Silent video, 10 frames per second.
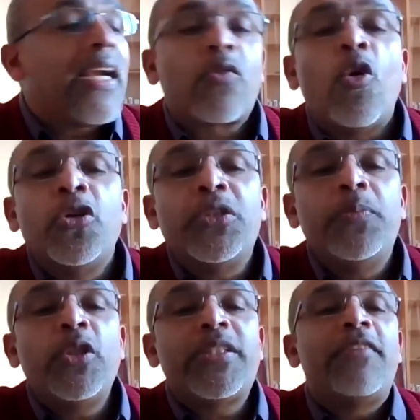done,
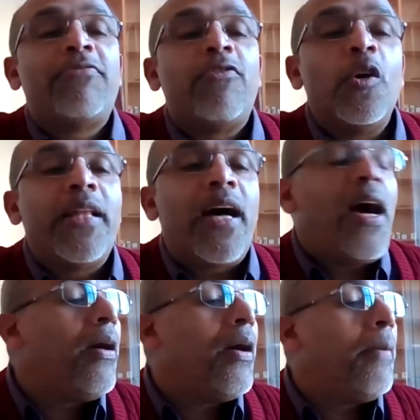contributed for
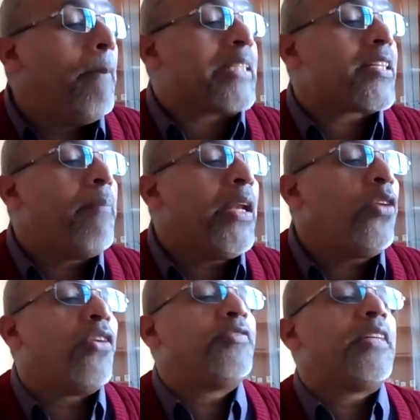the
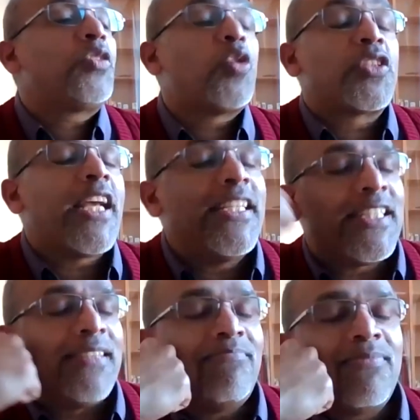betterment of the
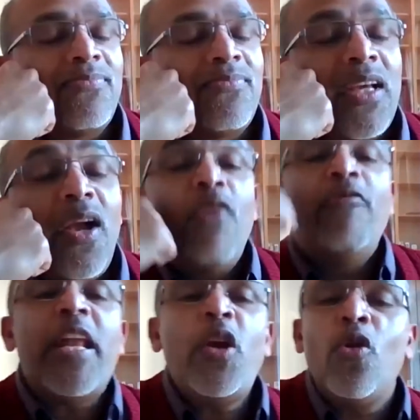society.
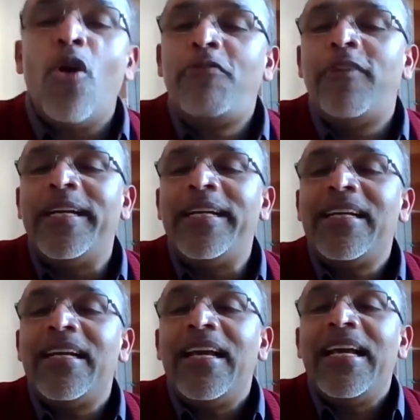Very
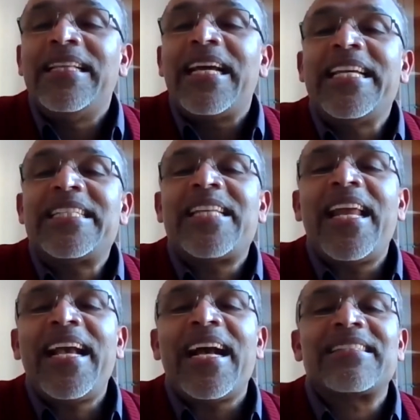often, the
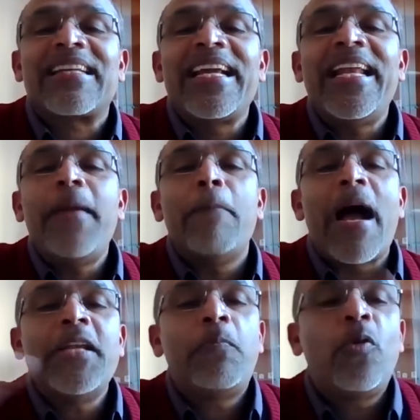history has really
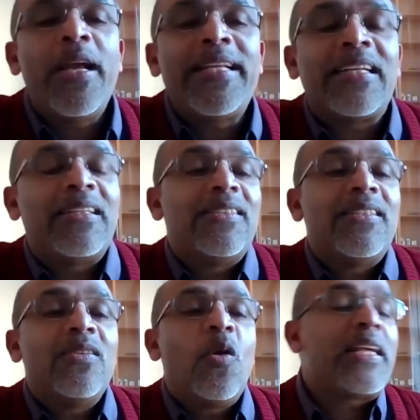manipulated
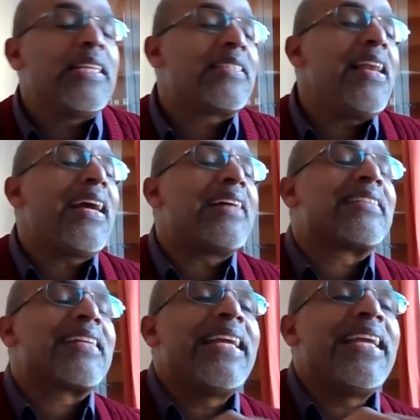or history
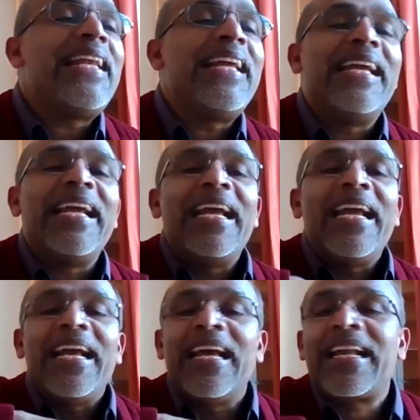has really
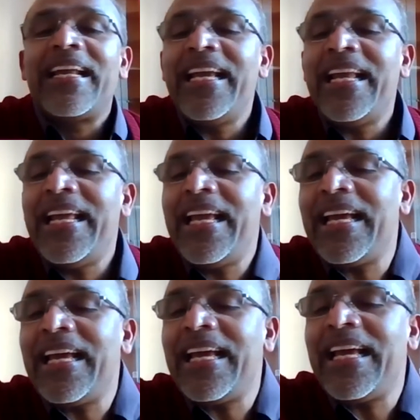uh,
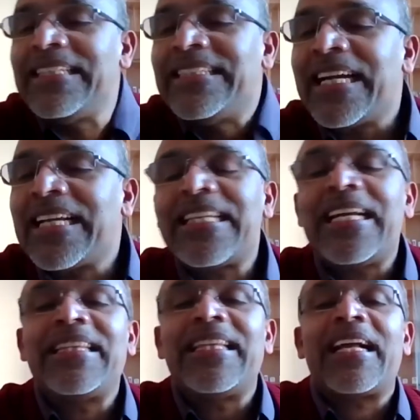really
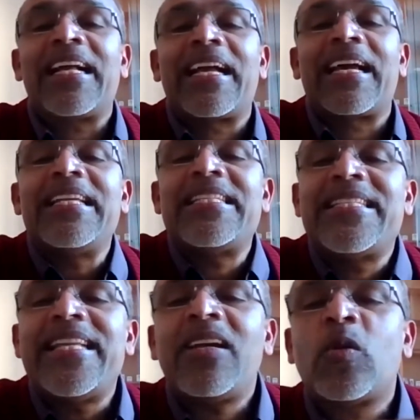rejected the
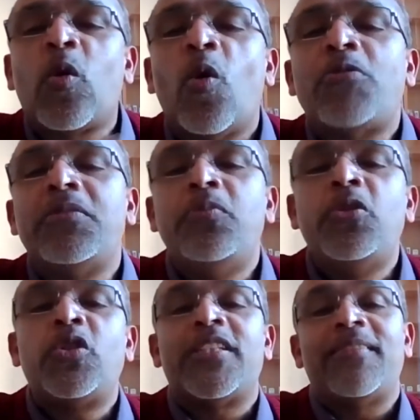Christian
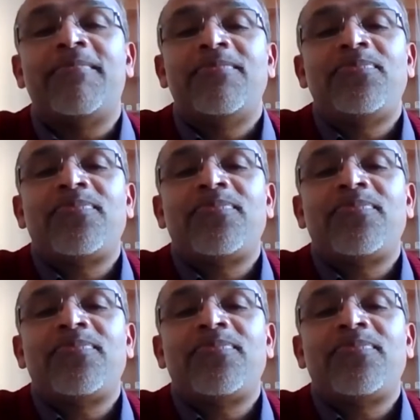contribution.